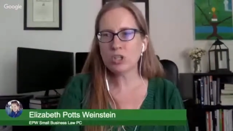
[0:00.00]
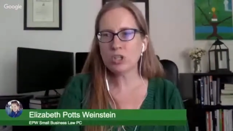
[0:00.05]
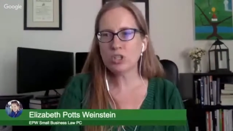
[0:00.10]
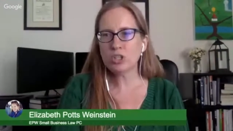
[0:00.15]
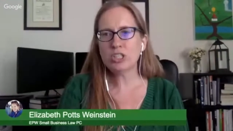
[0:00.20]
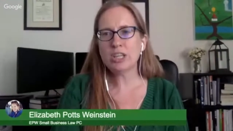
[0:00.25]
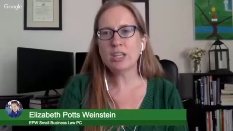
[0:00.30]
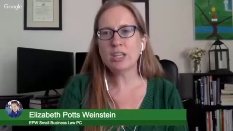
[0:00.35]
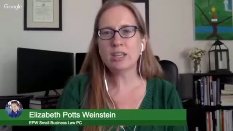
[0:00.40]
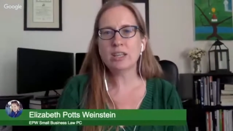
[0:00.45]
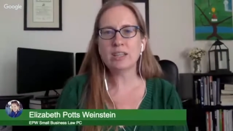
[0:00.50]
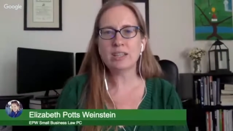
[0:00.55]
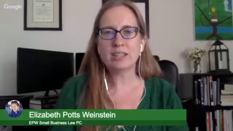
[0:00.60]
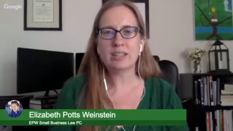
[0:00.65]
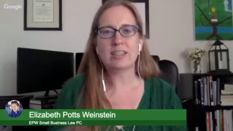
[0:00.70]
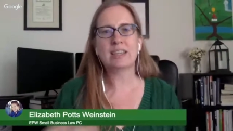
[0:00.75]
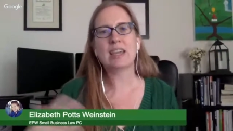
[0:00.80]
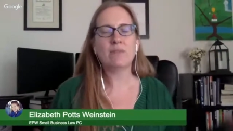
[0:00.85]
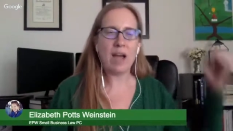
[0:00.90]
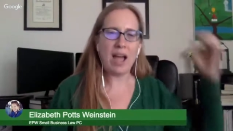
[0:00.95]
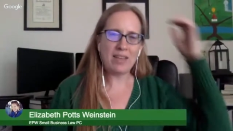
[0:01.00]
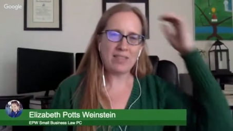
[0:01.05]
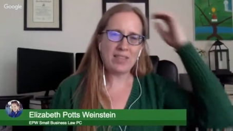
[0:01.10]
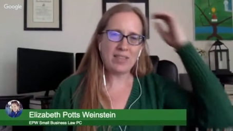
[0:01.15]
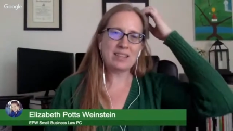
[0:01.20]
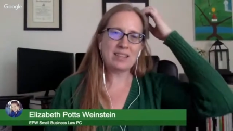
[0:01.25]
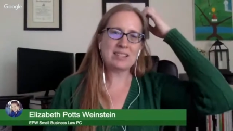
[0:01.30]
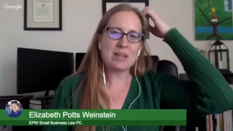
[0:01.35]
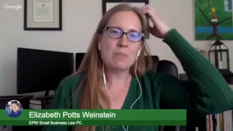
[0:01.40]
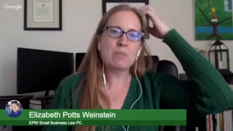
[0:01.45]
to give, I
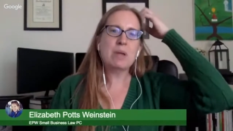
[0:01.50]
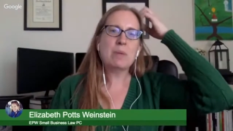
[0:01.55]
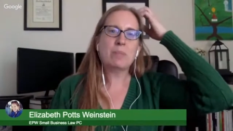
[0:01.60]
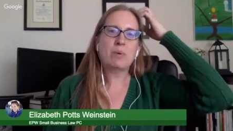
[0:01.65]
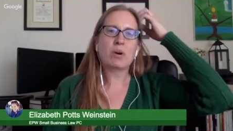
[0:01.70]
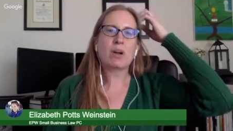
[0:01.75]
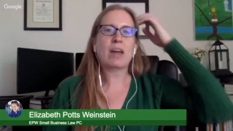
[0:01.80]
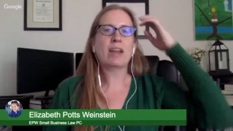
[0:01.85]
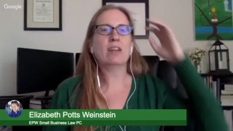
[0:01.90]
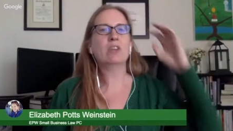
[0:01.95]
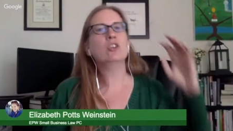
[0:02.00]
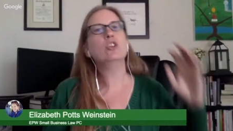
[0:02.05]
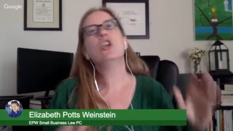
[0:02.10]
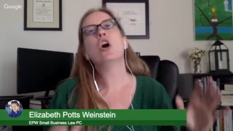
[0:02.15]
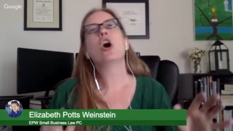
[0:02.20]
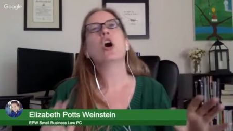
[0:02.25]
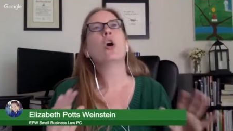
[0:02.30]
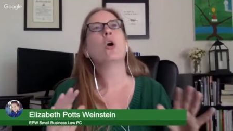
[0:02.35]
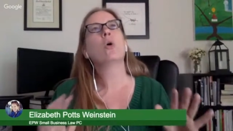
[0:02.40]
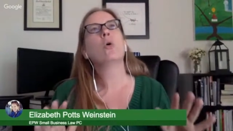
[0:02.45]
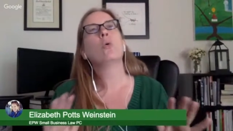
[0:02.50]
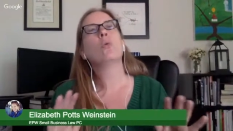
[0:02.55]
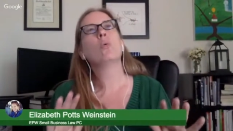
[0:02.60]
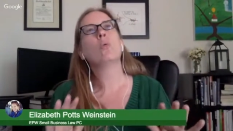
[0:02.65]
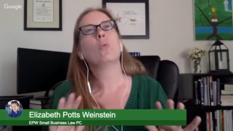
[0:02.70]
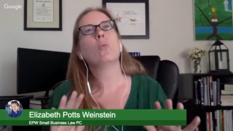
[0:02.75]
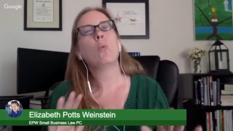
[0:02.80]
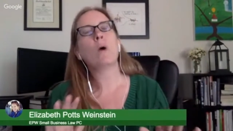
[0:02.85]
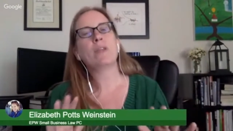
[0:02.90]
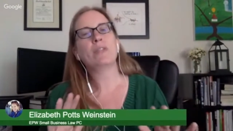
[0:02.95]
think some people kind of
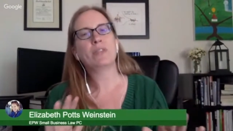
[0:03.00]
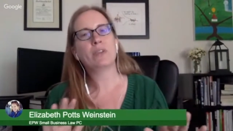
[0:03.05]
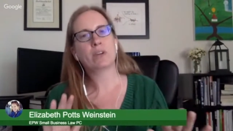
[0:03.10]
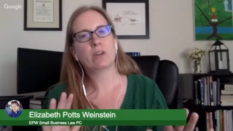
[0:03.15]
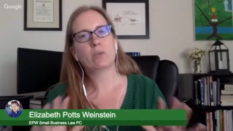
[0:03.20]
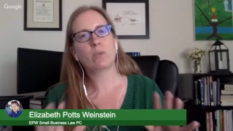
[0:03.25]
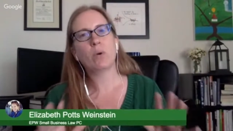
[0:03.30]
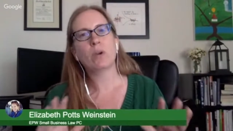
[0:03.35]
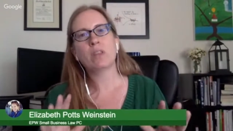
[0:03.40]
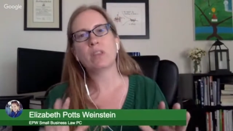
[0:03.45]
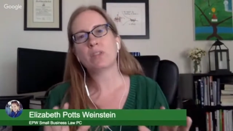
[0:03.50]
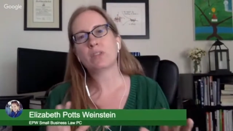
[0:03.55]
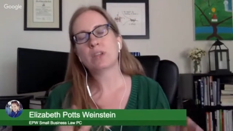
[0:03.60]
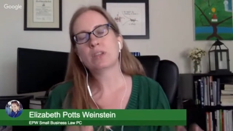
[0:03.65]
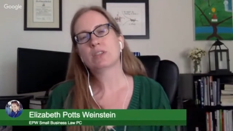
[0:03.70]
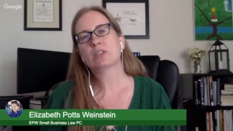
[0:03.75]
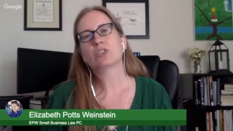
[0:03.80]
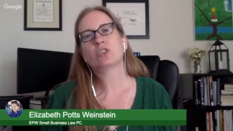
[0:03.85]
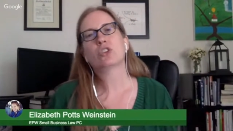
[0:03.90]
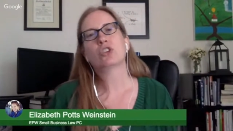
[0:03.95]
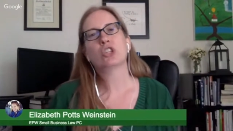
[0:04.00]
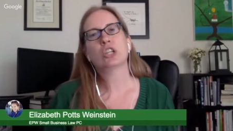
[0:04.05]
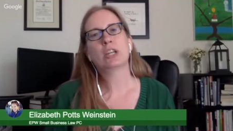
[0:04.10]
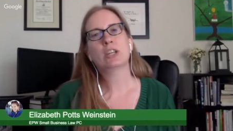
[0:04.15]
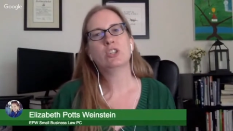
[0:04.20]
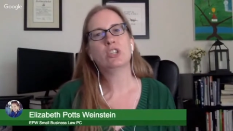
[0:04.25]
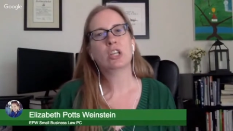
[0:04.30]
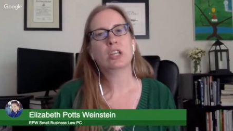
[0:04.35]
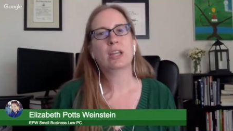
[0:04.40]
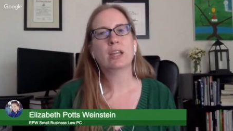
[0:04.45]
know one of the things that they're
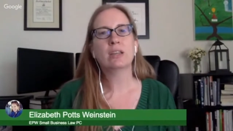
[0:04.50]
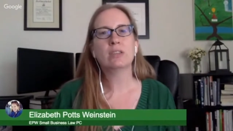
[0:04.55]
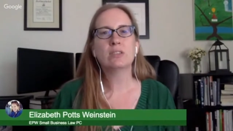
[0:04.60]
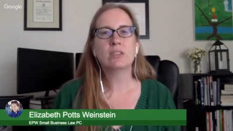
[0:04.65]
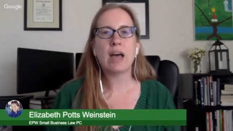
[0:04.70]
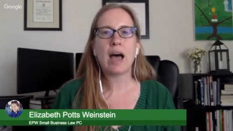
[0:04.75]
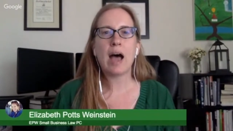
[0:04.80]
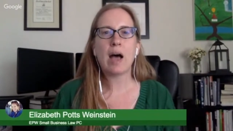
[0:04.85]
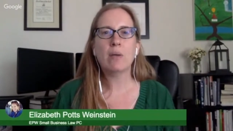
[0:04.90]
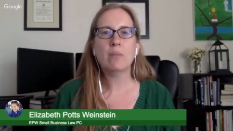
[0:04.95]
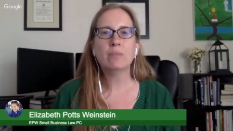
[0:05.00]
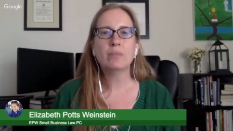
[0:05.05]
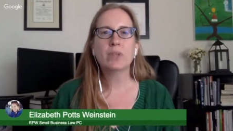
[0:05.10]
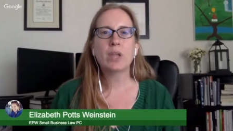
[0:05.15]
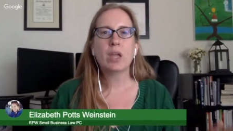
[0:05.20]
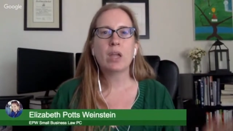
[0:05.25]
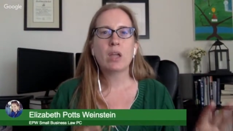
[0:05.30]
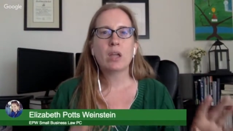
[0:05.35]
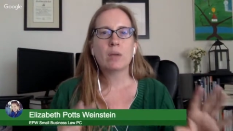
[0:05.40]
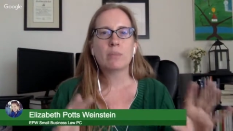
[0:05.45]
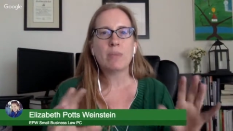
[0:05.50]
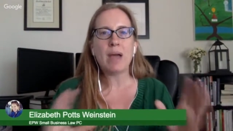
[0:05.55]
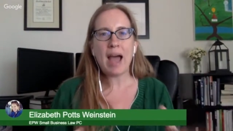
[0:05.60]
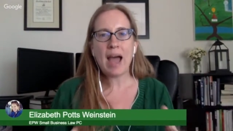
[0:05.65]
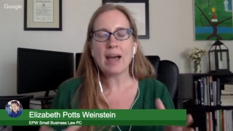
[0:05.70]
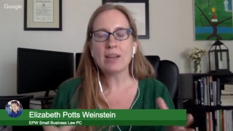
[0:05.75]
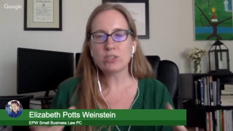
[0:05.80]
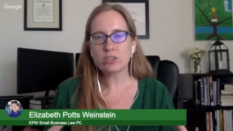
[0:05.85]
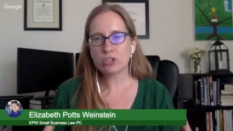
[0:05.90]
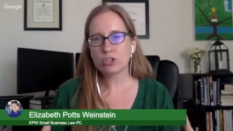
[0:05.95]
changing is that
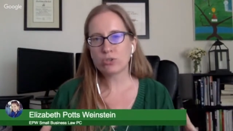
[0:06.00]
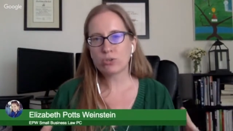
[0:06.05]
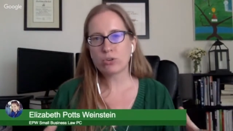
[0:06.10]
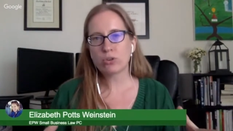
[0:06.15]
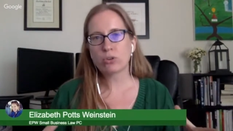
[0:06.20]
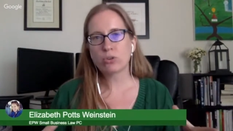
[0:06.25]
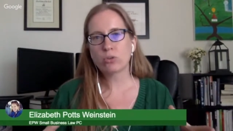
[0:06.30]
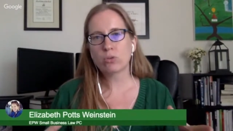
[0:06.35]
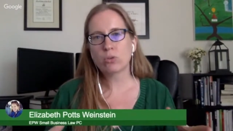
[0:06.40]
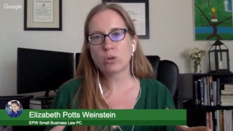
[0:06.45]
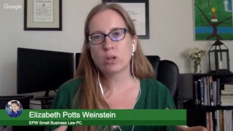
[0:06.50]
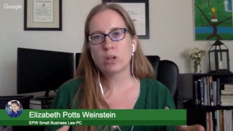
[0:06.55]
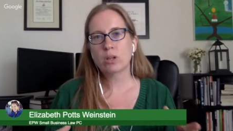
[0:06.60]
pass-through